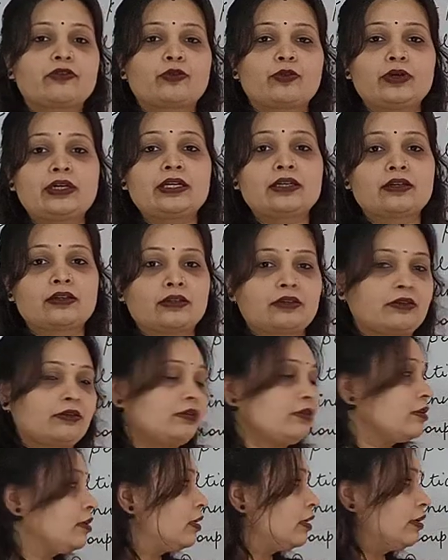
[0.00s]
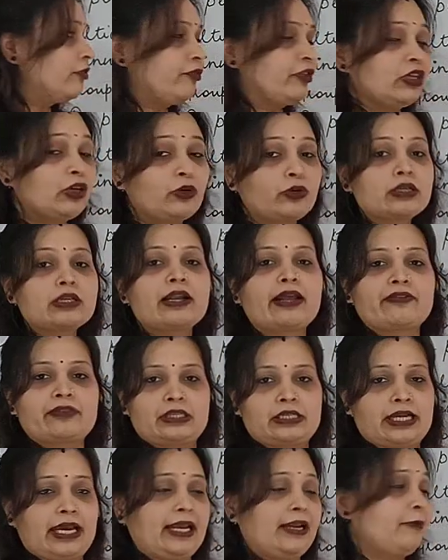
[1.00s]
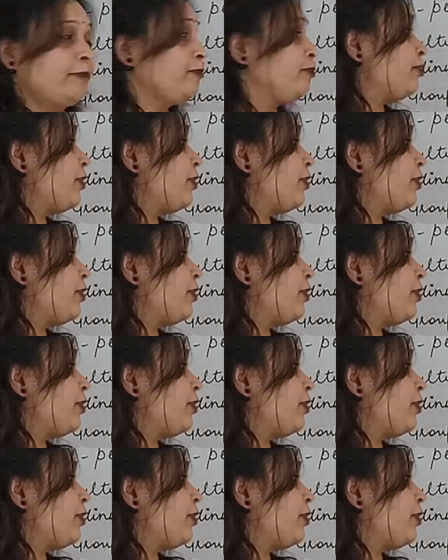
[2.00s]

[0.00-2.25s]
with a good lifestyle.